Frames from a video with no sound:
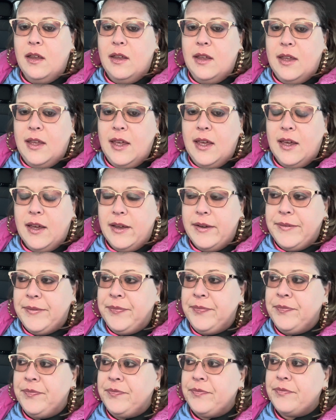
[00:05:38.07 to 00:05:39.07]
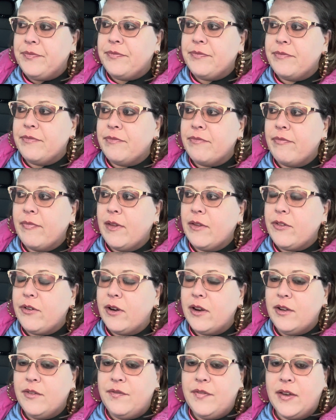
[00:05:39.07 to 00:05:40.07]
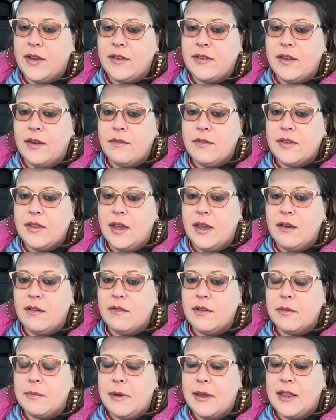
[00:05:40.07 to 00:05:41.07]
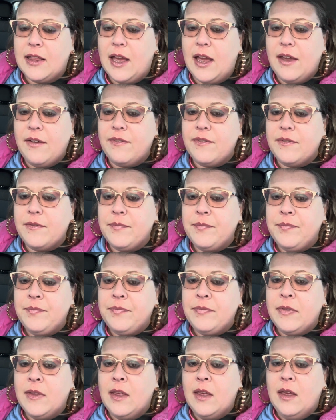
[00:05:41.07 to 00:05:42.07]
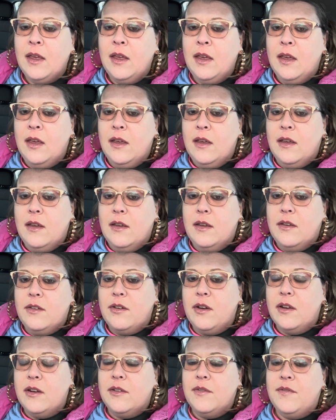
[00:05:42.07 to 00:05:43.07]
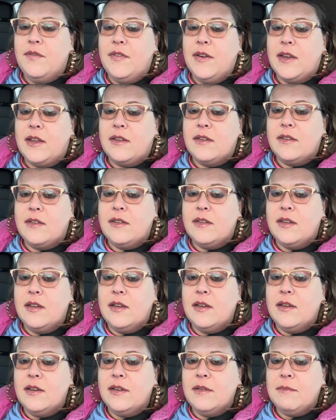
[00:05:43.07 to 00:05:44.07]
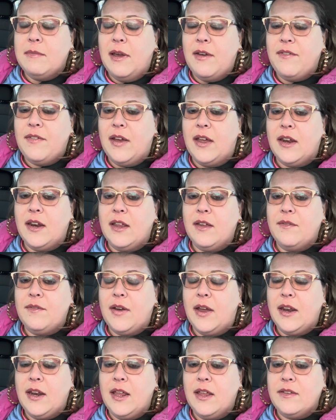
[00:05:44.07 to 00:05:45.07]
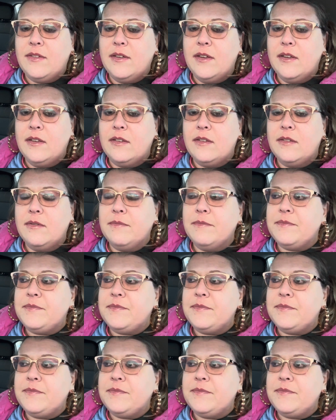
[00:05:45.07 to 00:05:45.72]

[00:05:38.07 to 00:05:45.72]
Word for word: yeah, trying to fix everything with my life trying to fix my finances,